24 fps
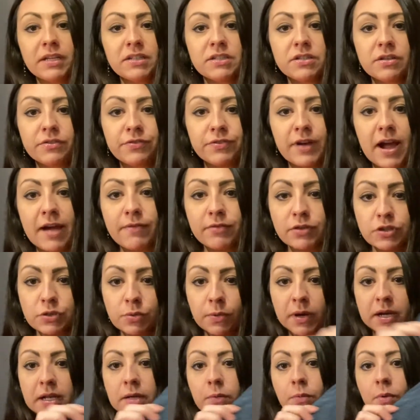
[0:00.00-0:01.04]
to Forever
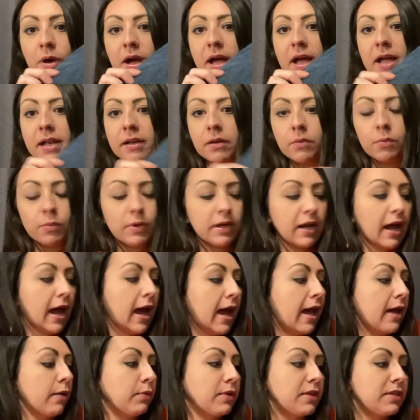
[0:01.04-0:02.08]
21 when
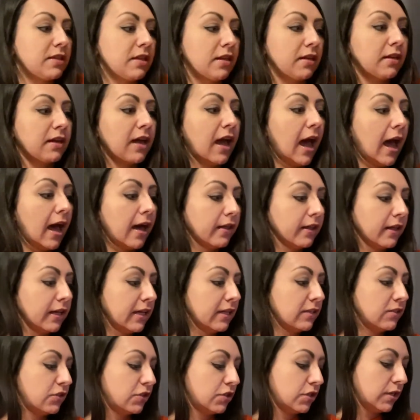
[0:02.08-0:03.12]
I was in
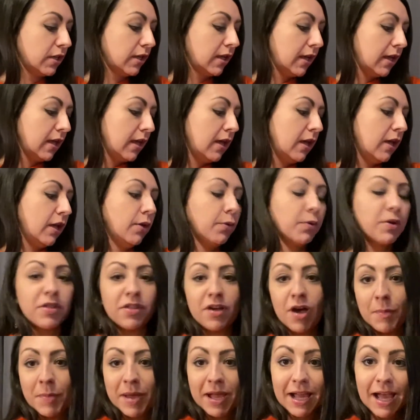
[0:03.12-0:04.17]
college with
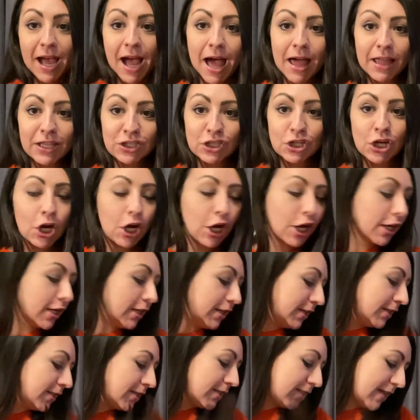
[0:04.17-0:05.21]
all my college
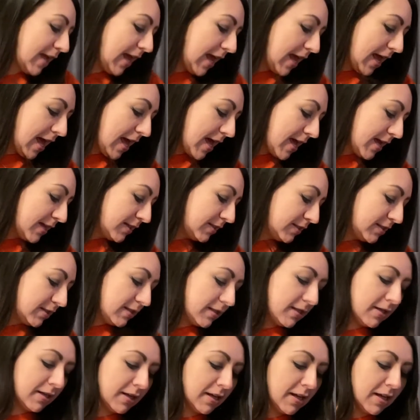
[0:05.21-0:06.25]
girls, and
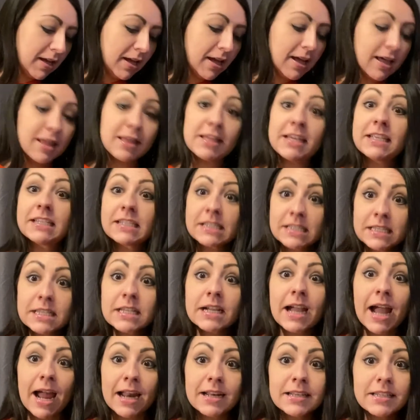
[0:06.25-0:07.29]
this is the
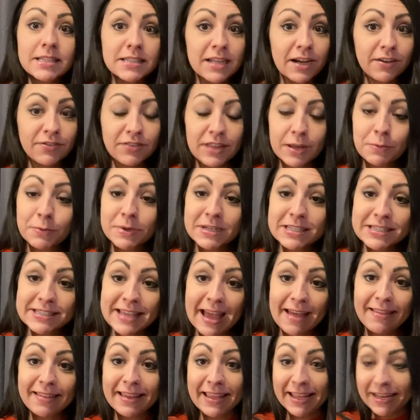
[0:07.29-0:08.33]
kind of stuff they were
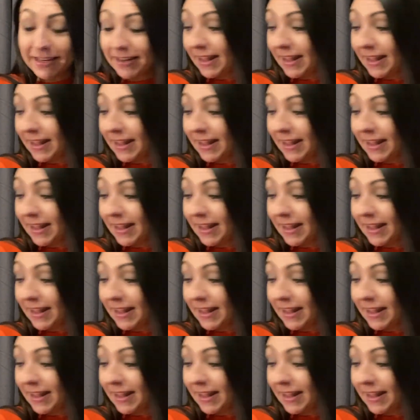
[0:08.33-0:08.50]
selling